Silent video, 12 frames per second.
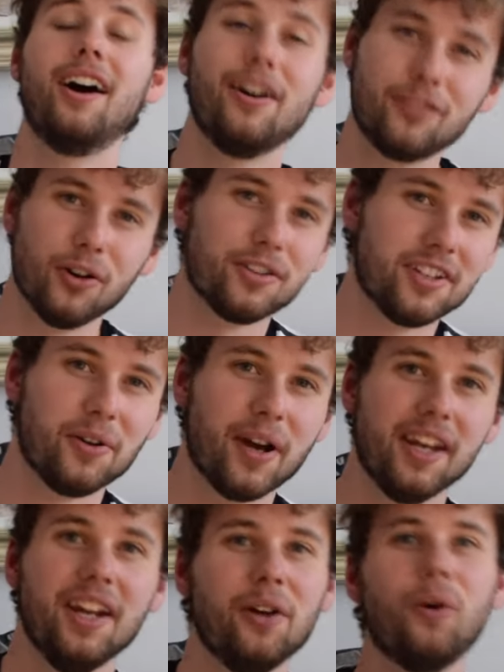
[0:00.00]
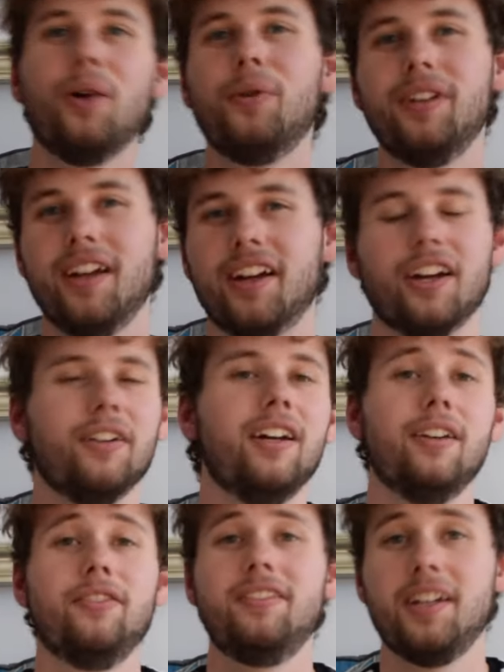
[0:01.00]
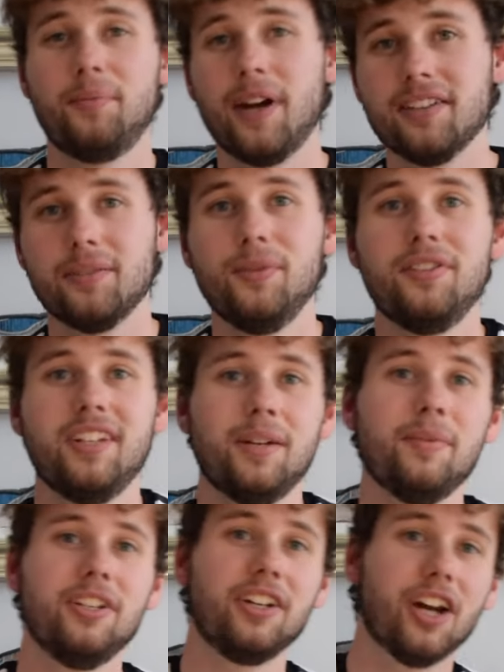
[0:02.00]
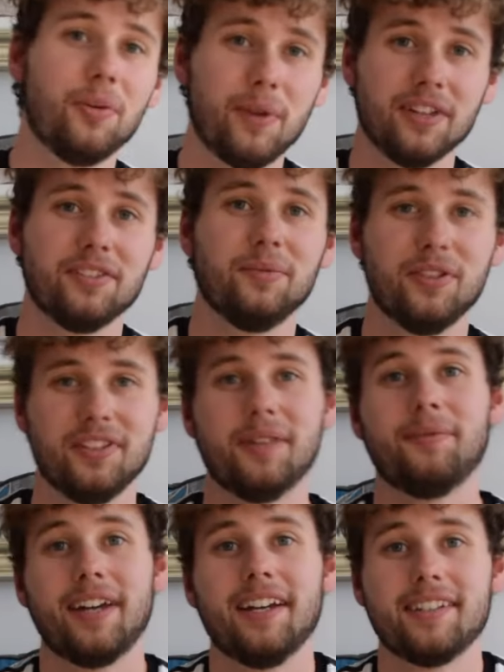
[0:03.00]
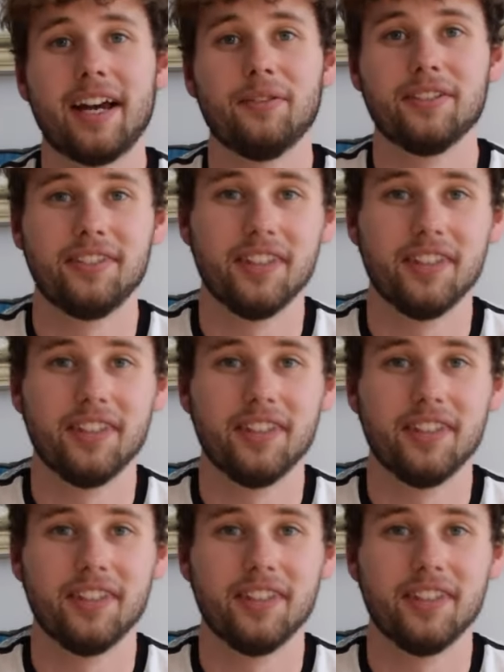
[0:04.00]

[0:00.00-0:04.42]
Of course I went. Why wouldn't I go? If you see a pencil museum, you go pencil museum. That is how it's